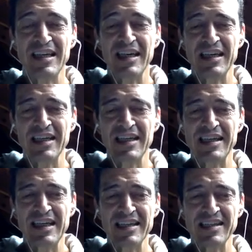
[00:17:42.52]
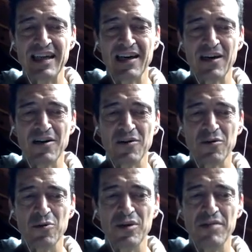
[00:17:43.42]
And that's how
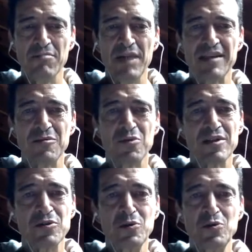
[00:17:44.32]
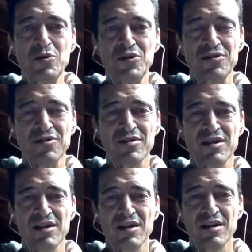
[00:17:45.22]
we make the resolution,
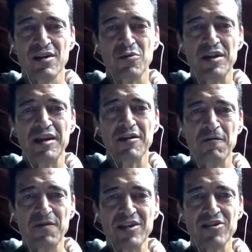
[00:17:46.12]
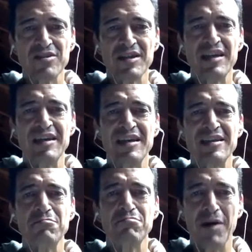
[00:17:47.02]
with the conviction that it
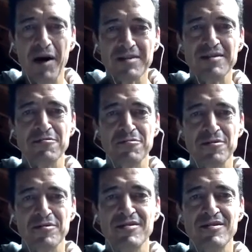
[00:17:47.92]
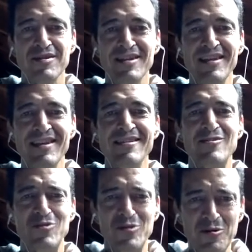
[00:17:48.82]
is possible, it is
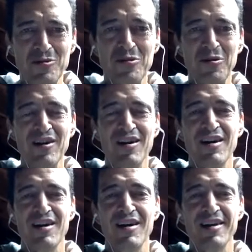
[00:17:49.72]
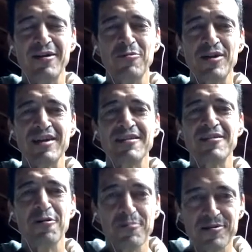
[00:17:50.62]
true, that we can
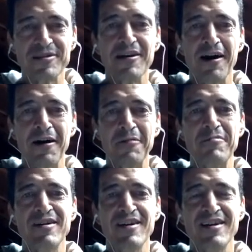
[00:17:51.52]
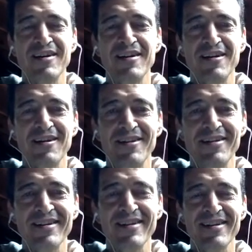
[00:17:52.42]
overcome
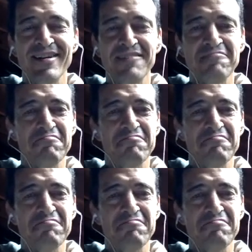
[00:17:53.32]
the